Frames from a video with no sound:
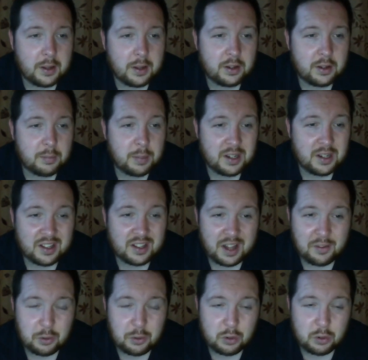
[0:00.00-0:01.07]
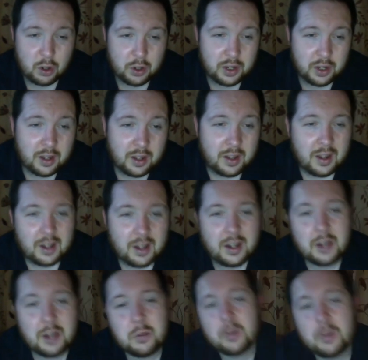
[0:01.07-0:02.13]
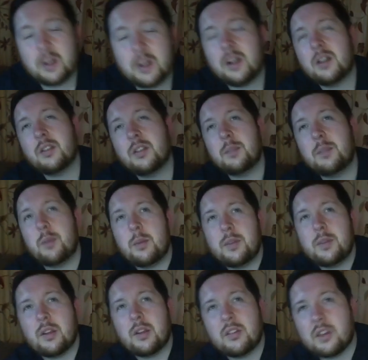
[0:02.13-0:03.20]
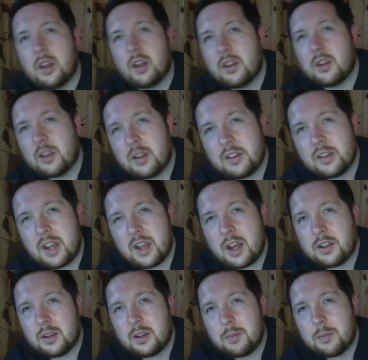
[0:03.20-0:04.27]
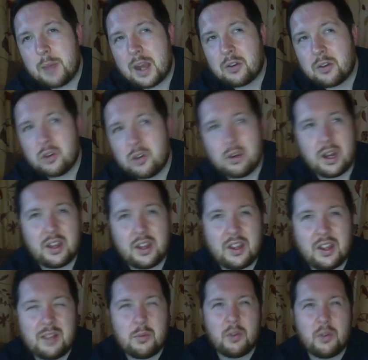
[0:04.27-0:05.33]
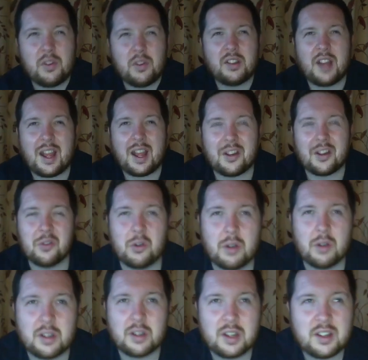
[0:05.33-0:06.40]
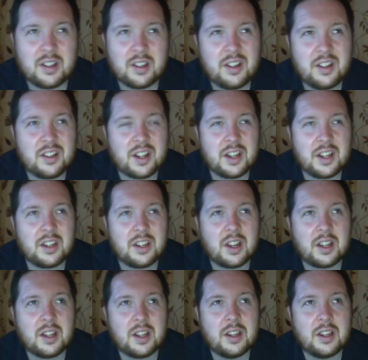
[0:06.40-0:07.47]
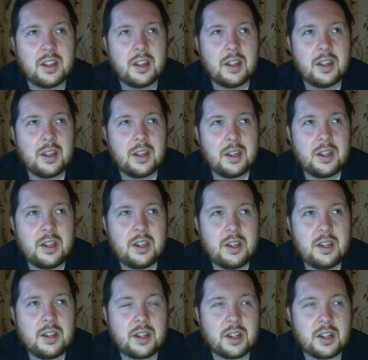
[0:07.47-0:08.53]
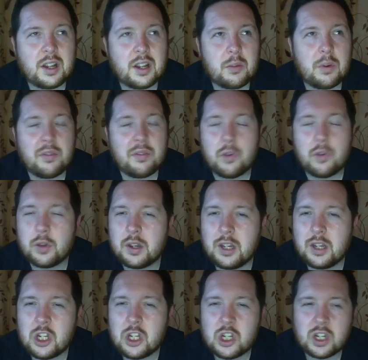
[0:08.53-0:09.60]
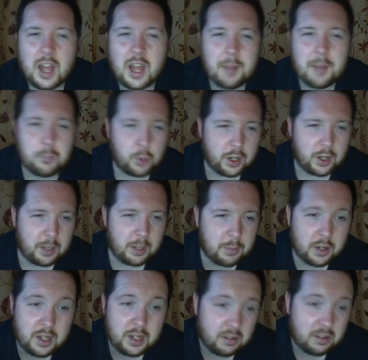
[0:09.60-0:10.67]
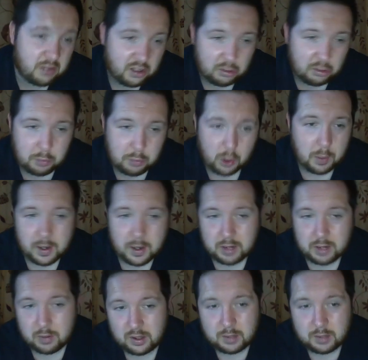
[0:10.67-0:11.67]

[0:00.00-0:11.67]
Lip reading: Peter Steph Dutoy. Now they put him down as a back rower. I think he's more of a second rower. He's kind of like he's kind of like 1 foot in each camp really, but he is superb anyways.